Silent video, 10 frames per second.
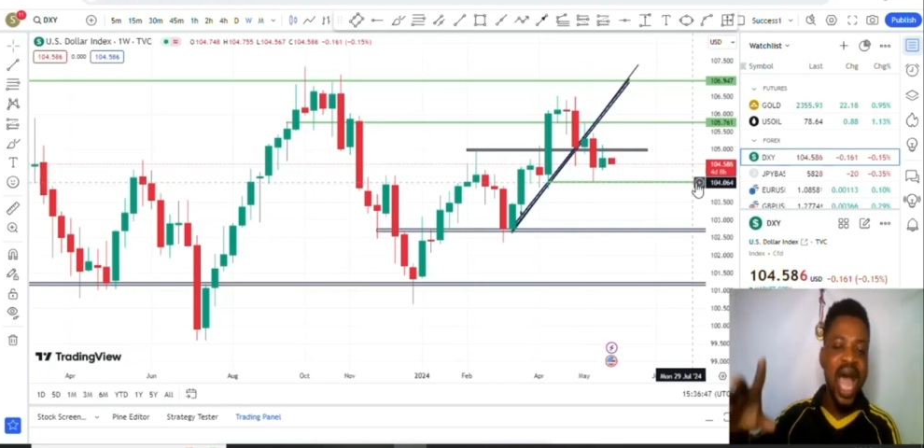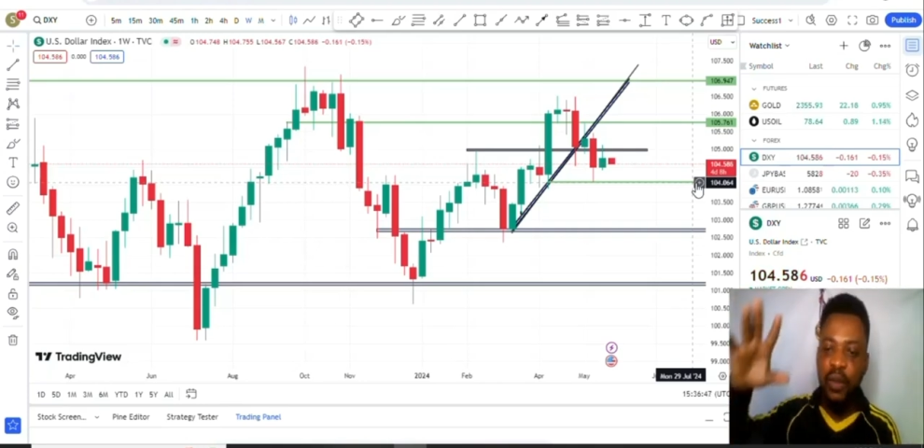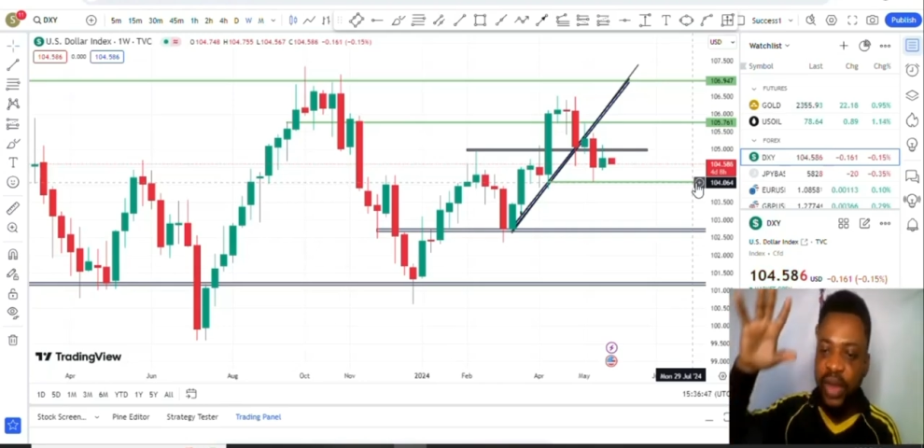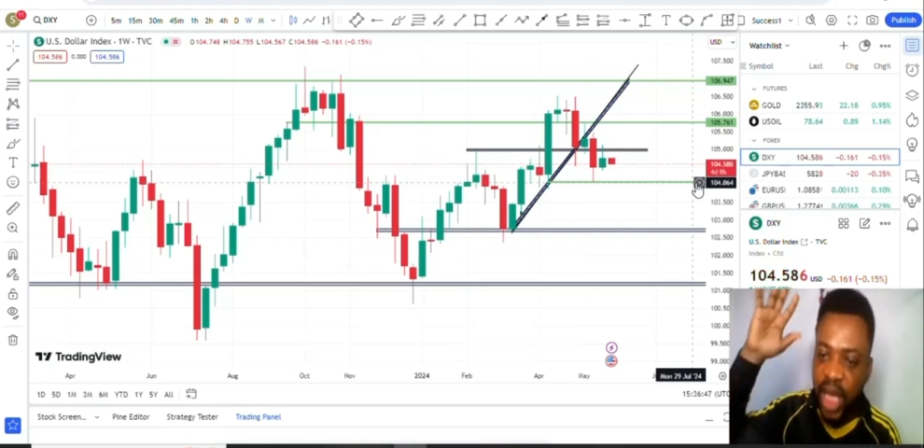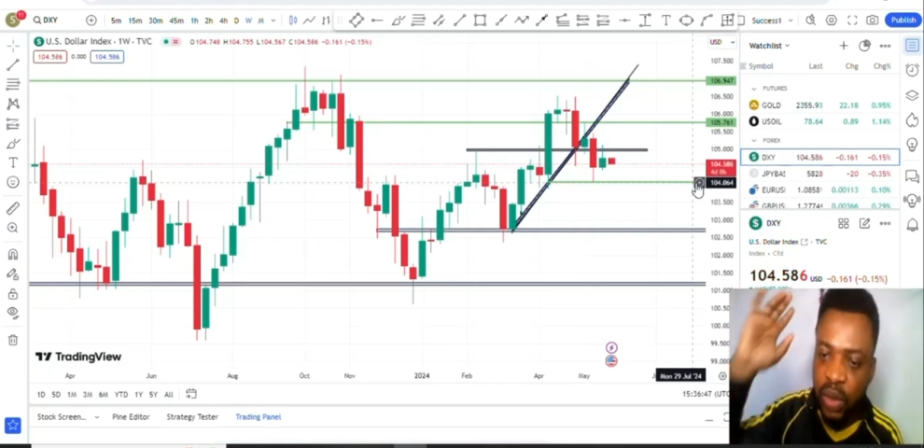
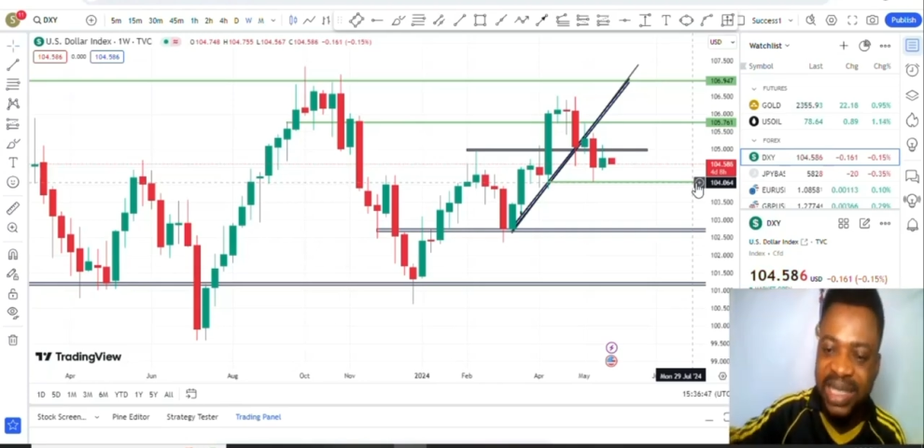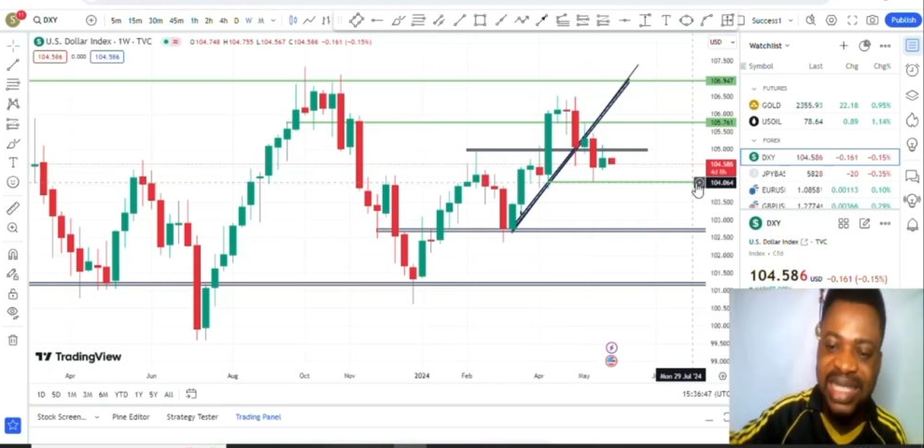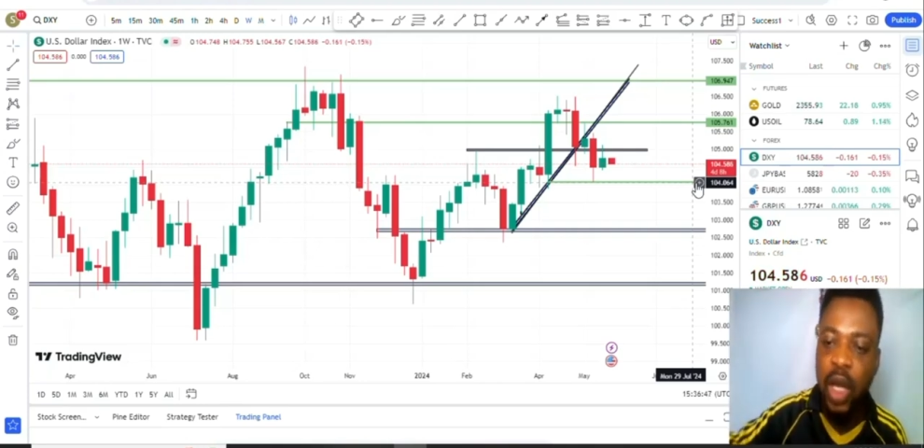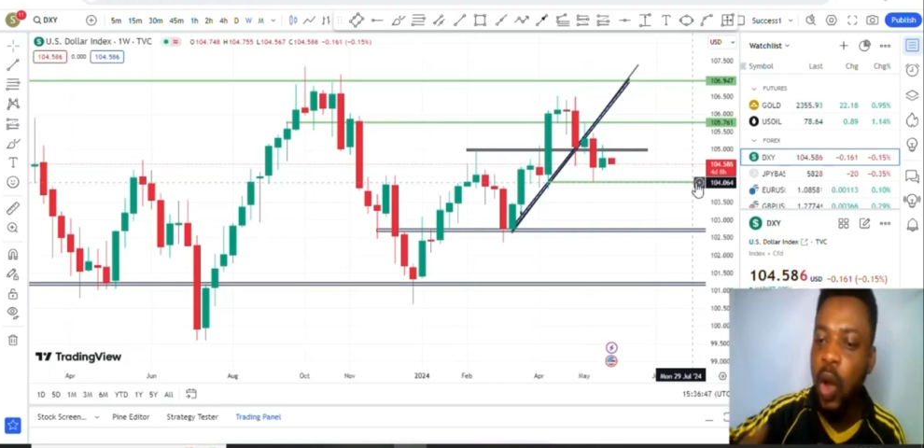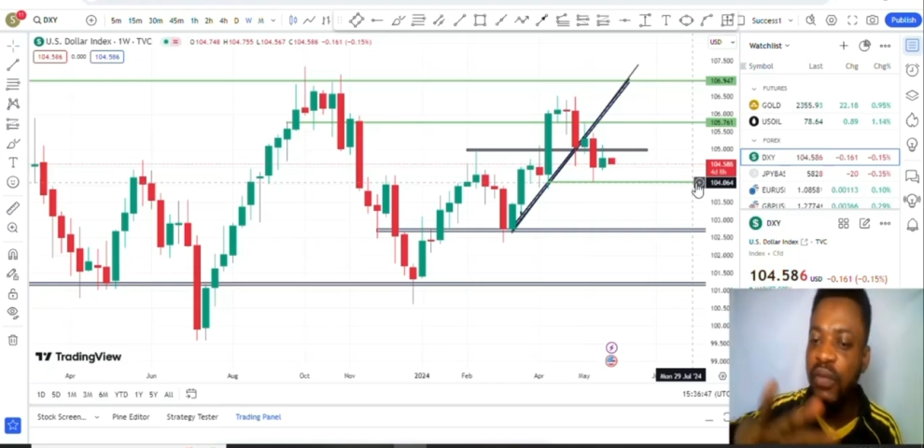I'll tell you
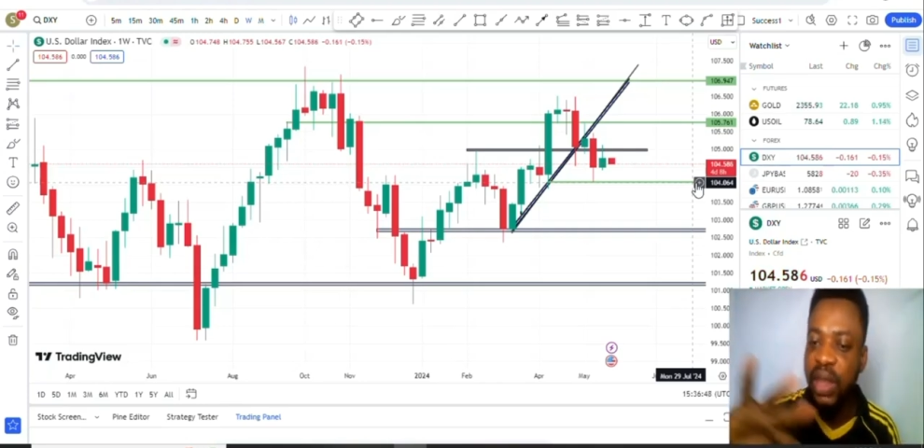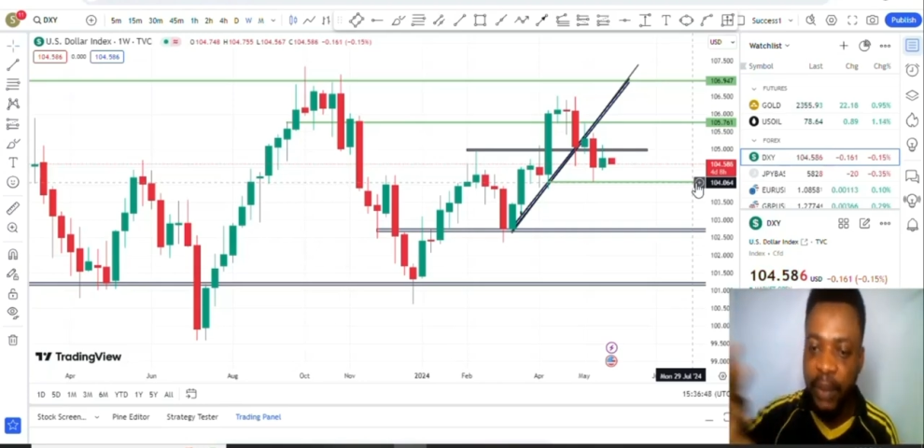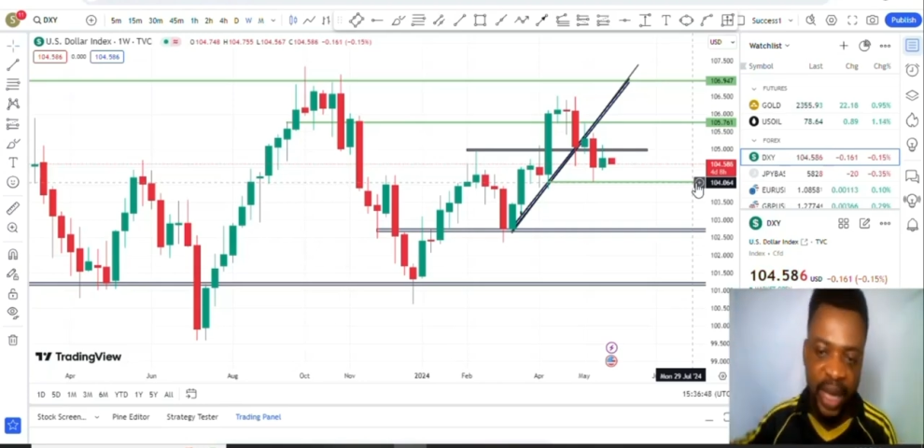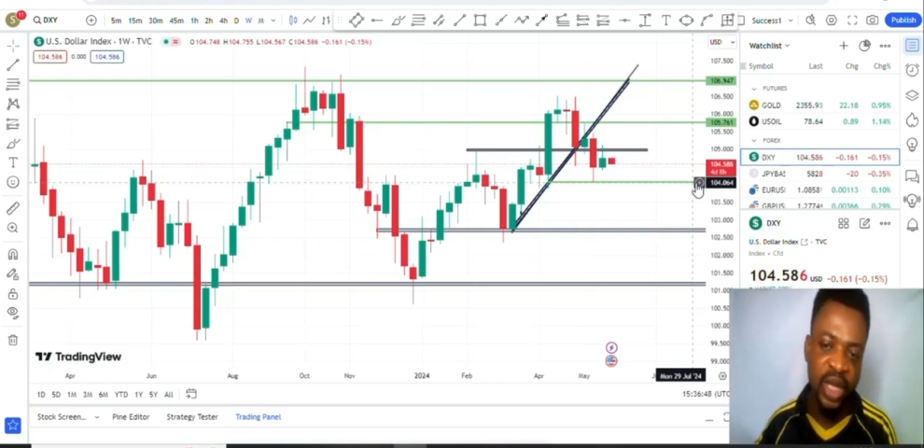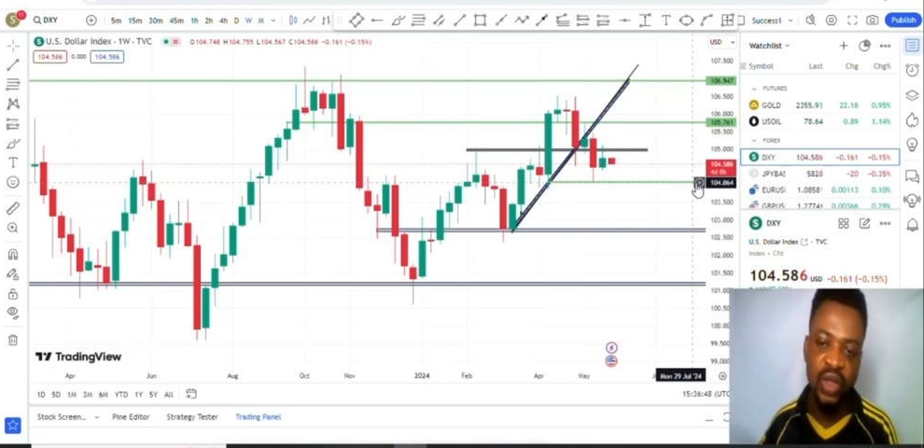stay off the
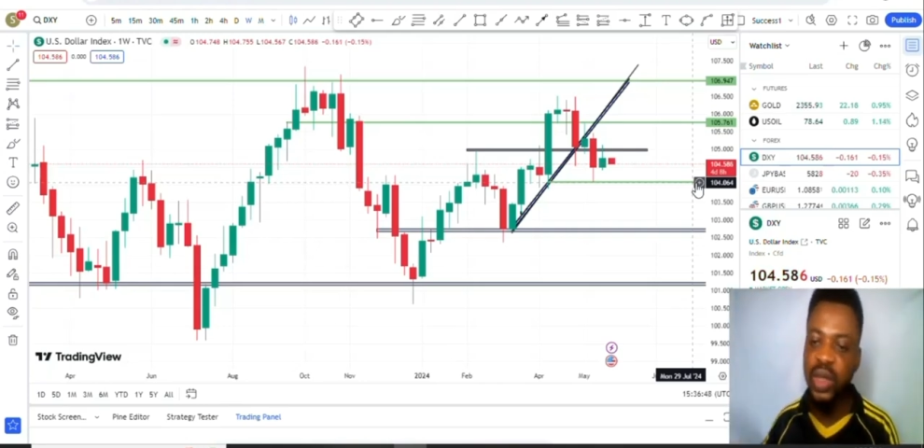market.